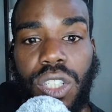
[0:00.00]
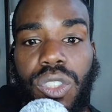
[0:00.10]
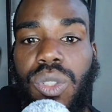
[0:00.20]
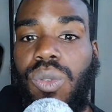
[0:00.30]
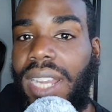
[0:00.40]

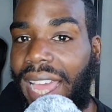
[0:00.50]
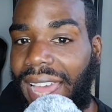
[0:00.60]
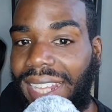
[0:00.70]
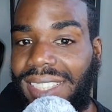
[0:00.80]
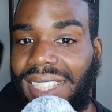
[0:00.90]
to
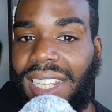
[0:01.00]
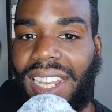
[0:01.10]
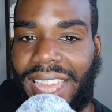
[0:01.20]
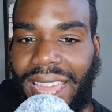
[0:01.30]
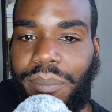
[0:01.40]
not
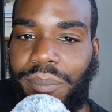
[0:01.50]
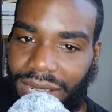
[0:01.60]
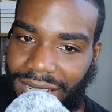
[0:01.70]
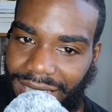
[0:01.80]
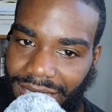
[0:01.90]
let
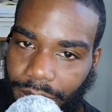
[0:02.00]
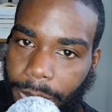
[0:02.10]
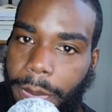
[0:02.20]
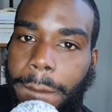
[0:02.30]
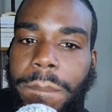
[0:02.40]
money
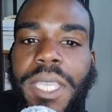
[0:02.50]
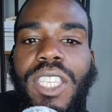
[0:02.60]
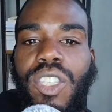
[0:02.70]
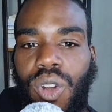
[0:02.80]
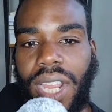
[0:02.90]
be
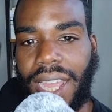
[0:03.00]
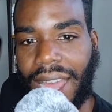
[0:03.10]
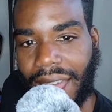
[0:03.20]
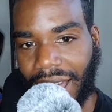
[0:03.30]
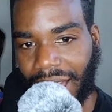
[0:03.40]
your
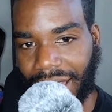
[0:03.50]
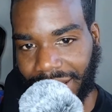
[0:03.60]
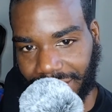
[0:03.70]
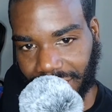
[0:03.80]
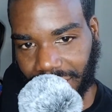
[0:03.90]
God
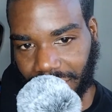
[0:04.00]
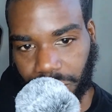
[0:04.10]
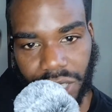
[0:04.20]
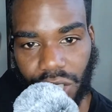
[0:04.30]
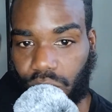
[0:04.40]

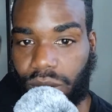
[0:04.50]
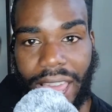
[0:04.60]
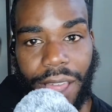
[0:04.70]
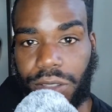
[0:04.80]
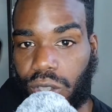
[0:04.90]
because you
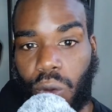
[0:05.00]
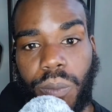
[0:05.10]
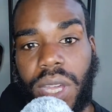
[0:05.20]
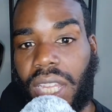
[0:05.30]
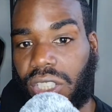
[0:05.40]
have so
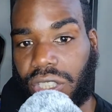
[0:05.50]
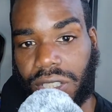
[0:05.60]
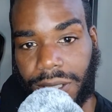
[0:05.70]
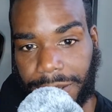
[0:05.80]
much,